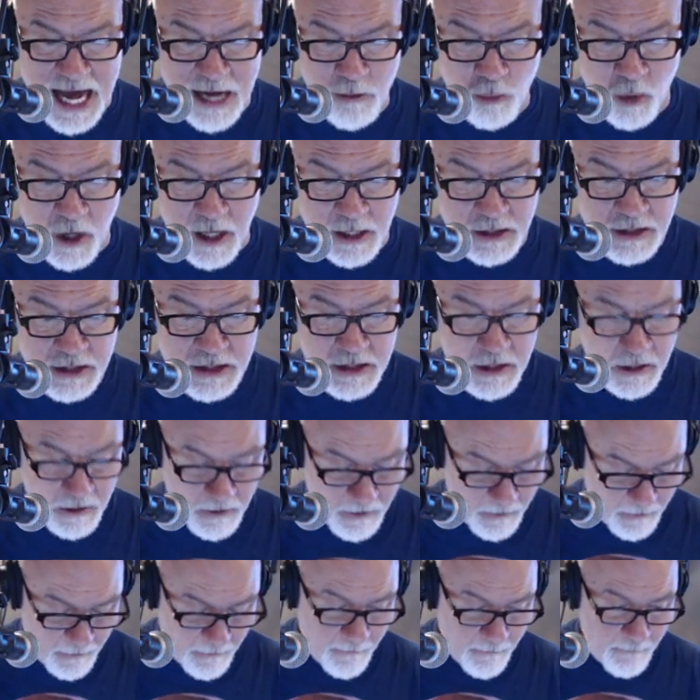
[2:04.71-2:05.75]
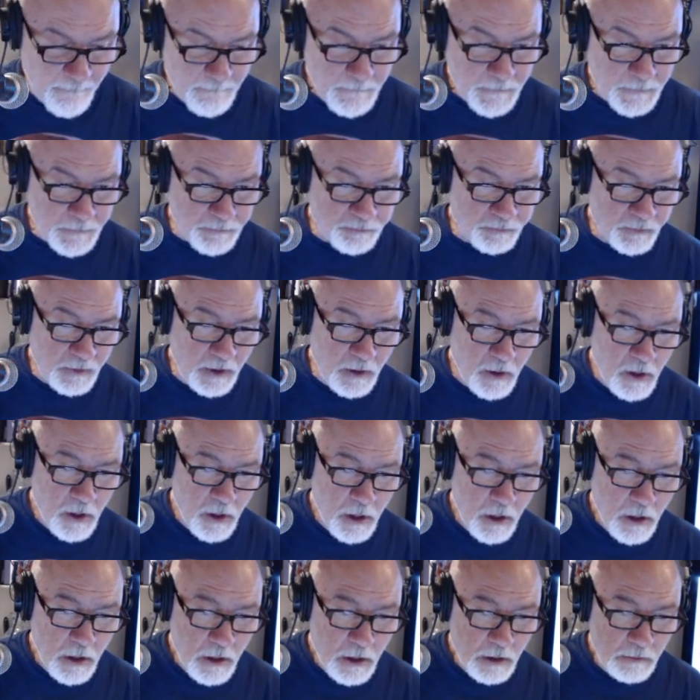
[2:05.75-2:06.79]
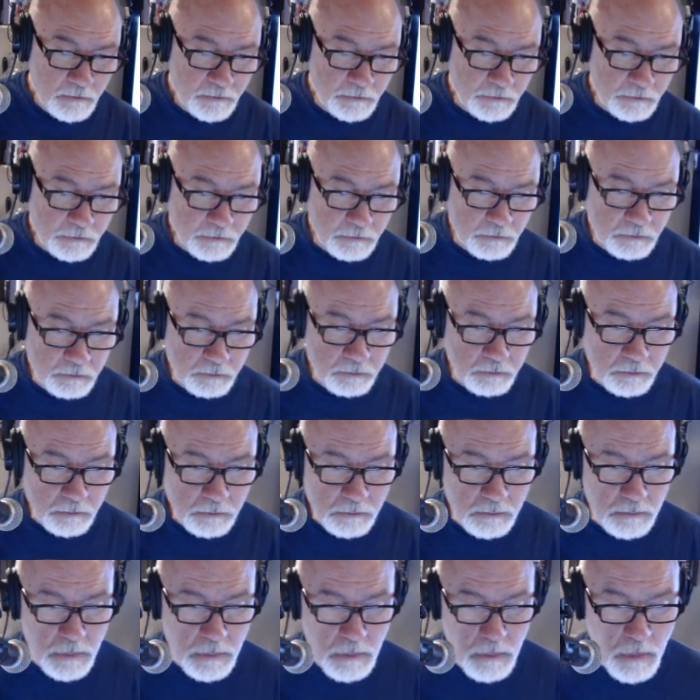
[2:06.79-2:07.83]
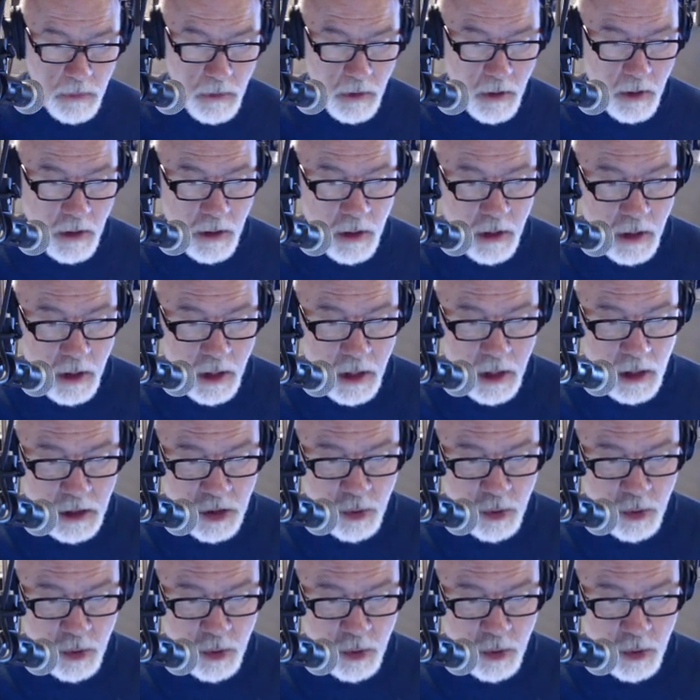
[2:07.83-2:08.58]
I'm gonna ones. rewind and I want to see it again. So this is at the top of the.